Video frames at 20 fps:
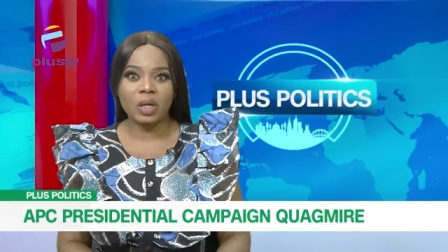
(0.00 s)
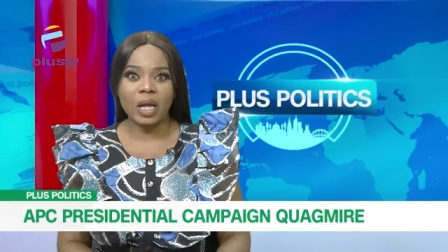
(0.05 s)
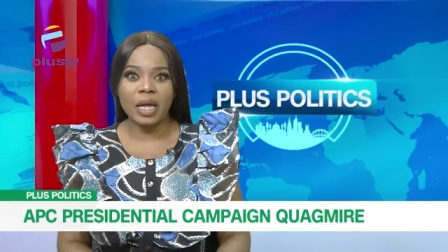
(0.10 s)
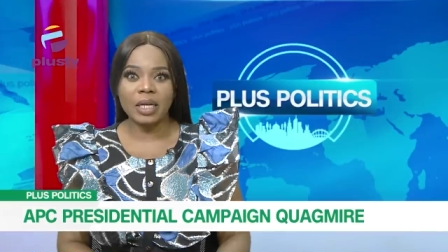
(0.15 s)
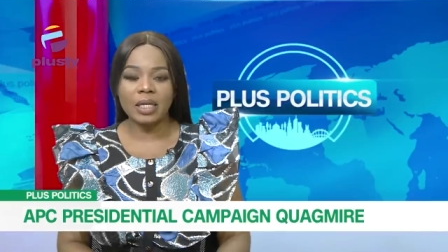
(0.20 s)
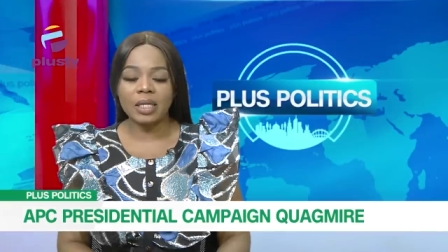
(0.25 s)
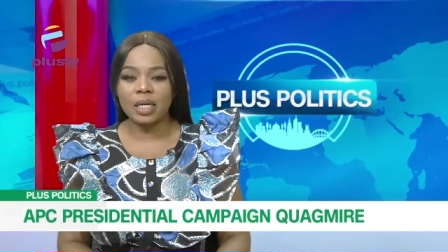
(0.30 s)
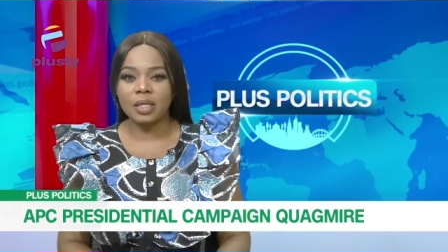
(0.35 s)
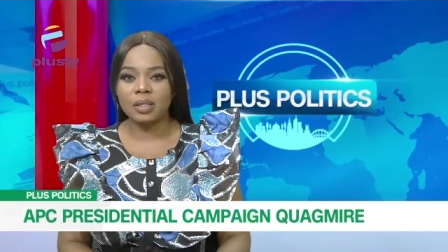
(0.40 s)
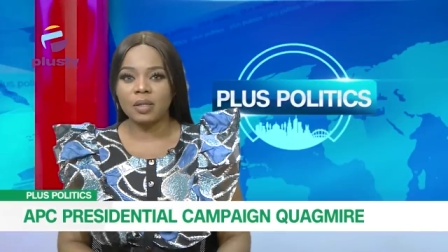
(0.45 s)

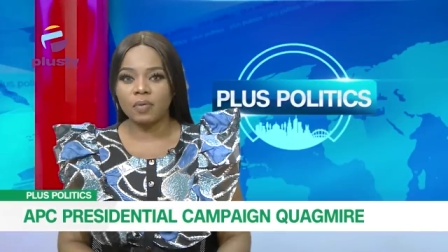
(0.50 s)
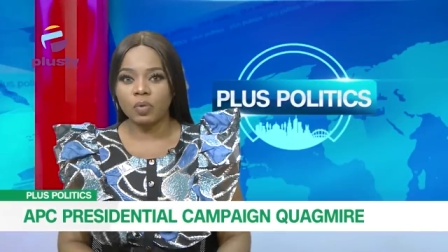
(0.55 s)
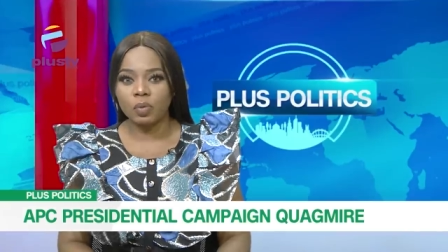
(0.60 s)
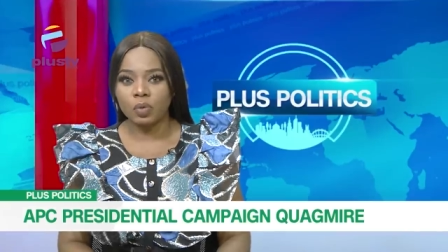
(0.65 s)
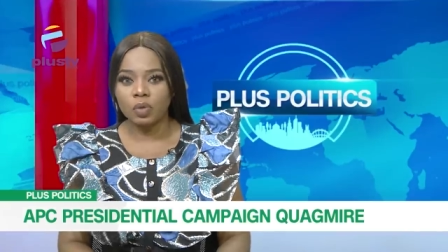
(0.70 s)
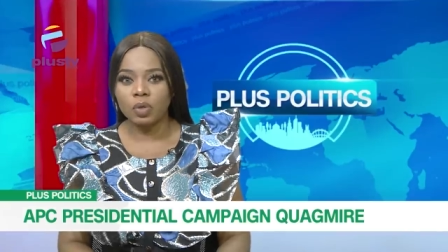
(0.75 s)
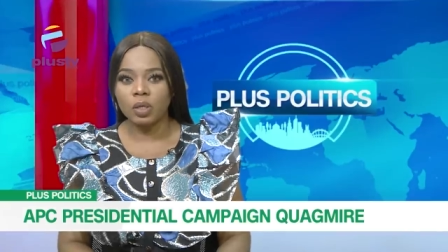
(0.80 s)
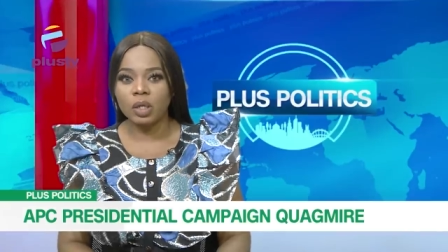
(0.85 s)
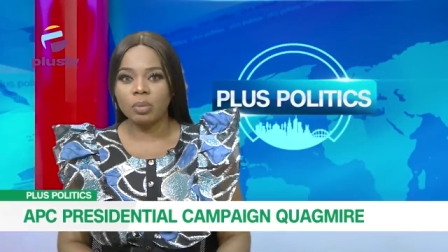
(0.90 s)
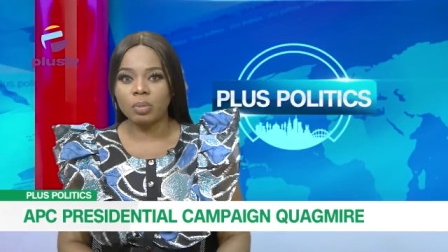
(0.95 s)
candidate of the
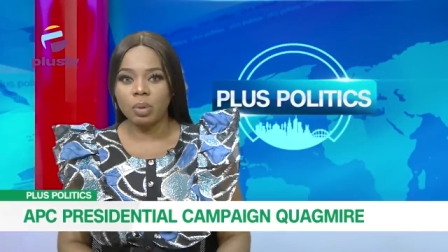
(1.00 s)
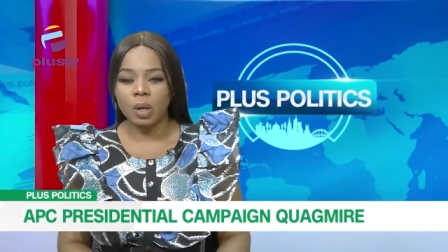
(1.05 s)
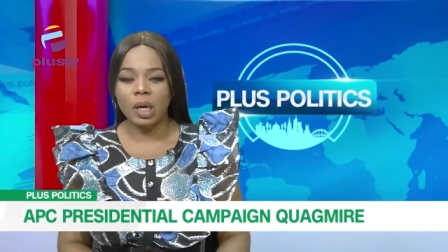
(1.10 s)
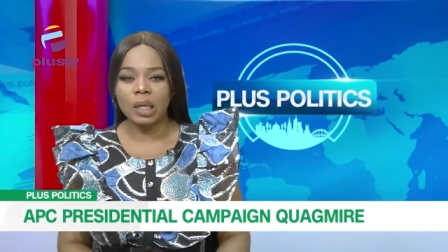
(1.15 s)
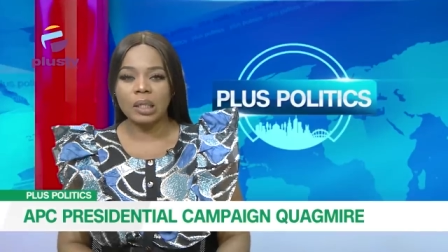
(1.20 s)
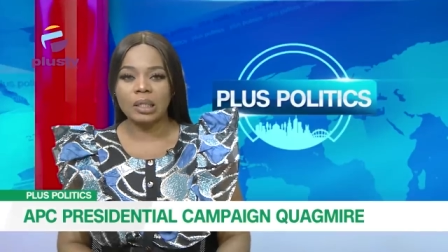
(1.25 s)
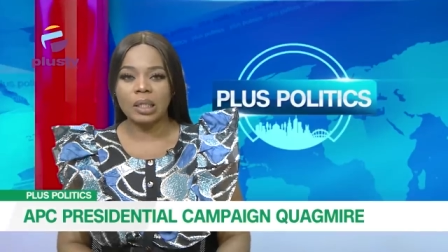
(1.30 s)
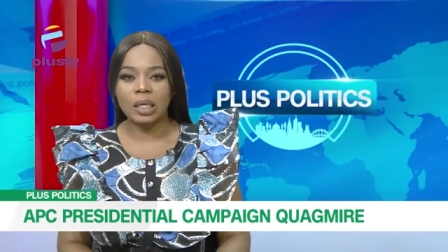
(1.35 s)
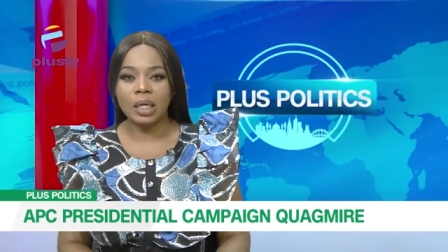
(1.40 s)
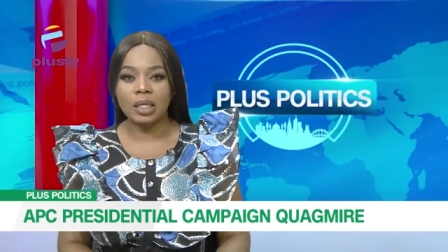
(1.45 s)
ruling
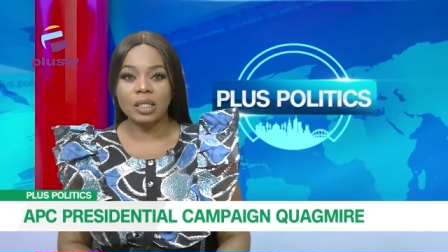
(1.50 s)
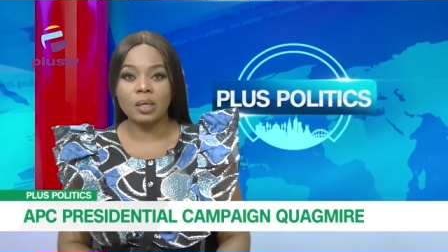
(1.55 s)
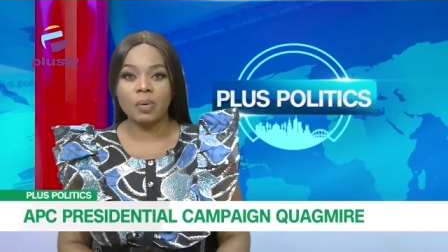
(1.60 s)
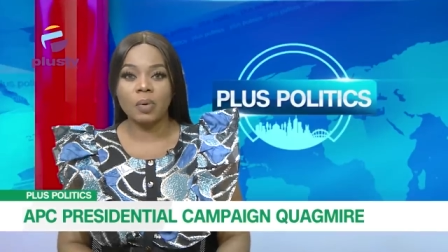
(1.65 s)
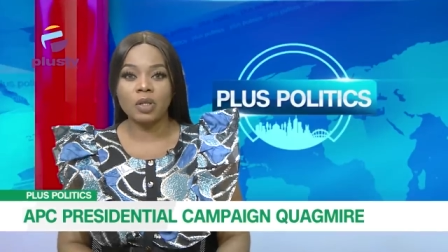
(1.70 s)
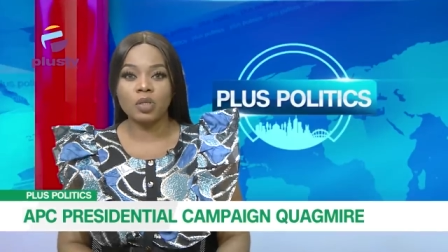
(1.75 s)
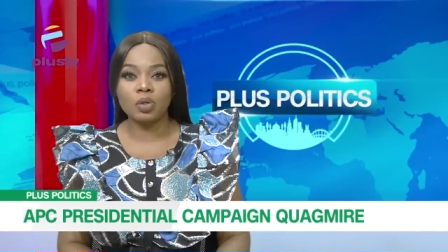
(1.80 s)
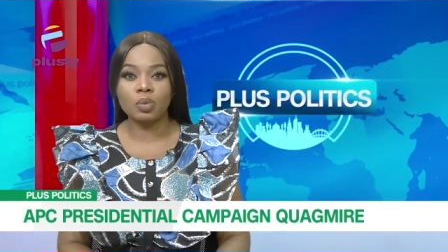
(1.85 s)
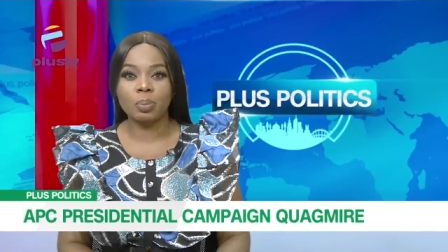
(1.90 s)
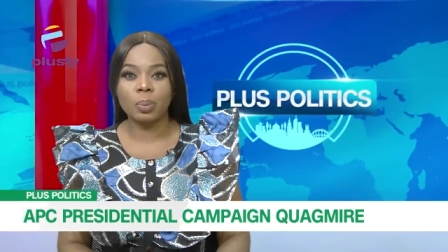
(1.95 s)
party,
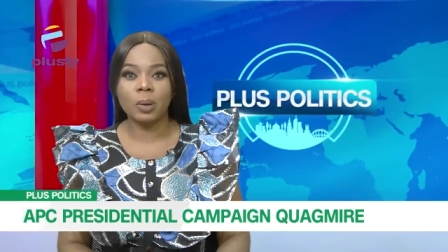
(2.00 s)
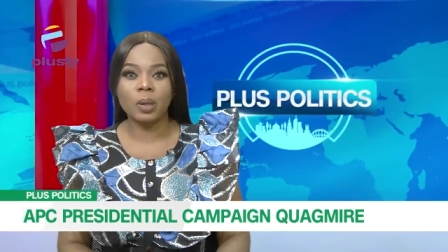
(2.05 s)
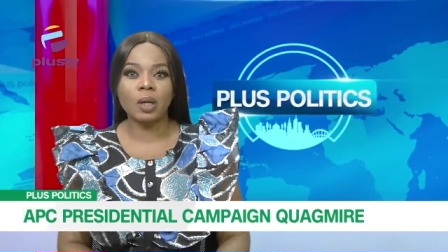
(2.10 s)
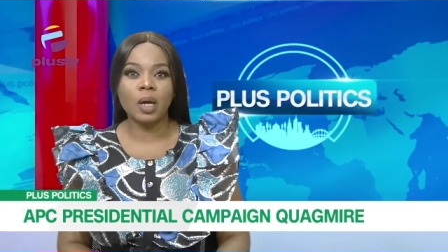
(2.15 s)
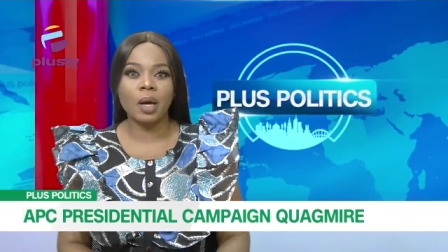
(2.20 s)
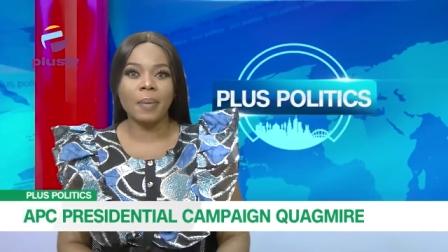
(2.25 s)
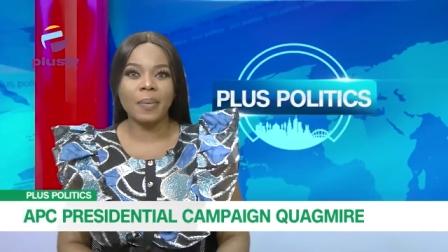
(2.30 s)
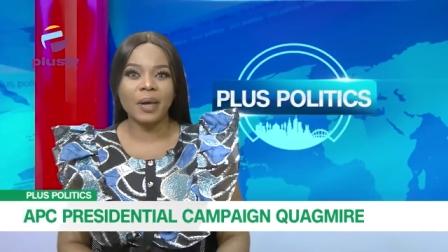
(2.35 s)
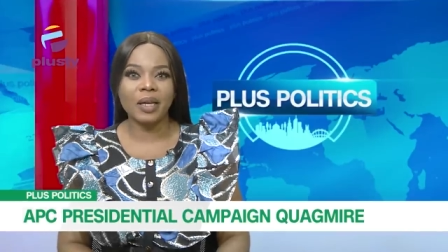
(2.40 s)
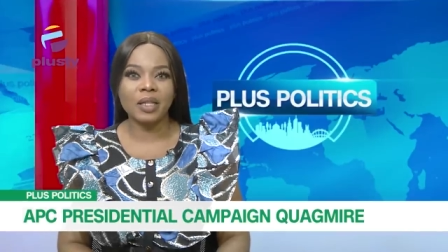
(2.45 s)
Asiwaju
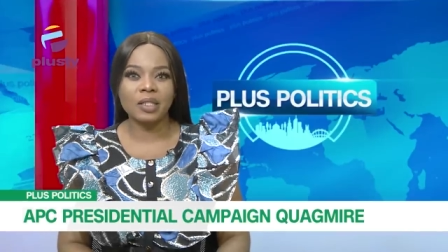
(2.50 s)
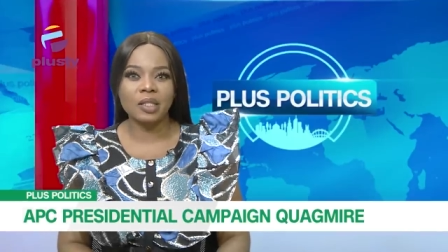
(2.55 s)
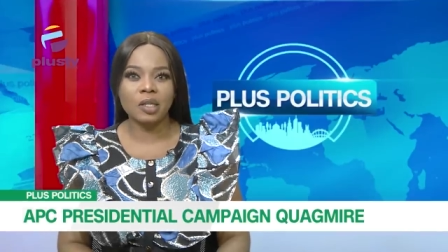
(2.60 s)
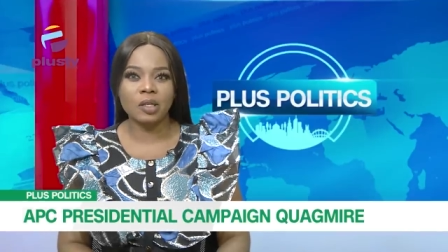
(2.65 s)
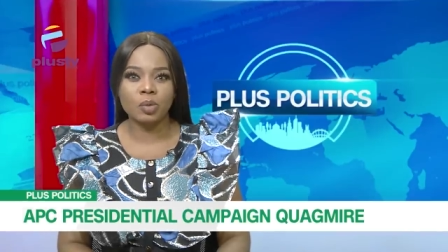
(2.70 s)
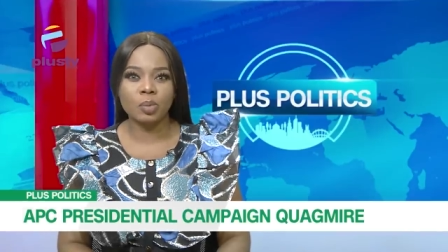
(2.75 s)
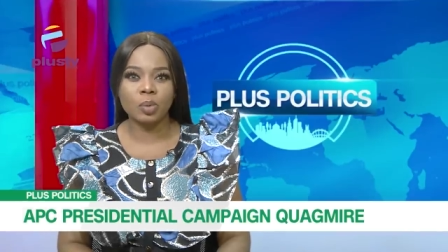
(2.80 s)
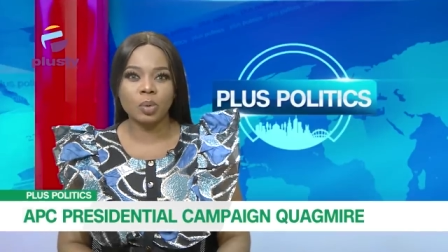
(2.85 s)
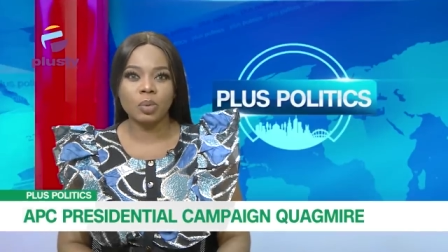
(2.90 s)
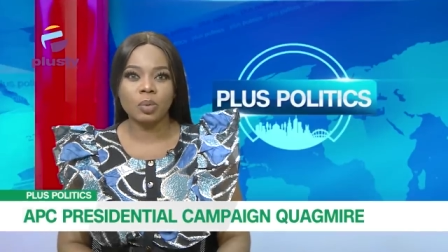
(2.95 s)
Bola Ahmed
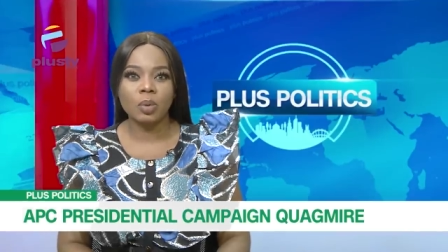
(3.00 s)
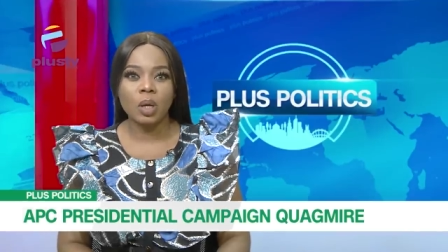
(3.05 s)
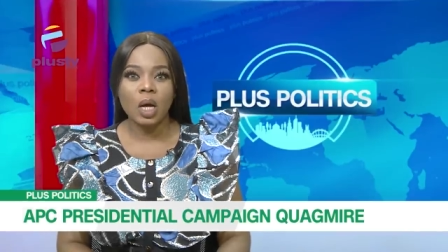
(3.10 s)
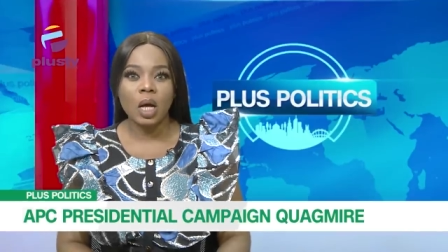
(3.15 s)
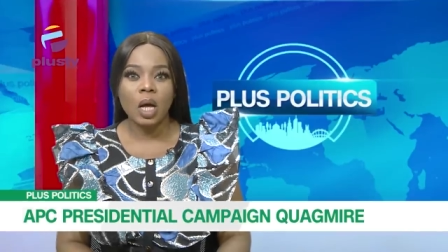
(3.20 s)
Tinubu.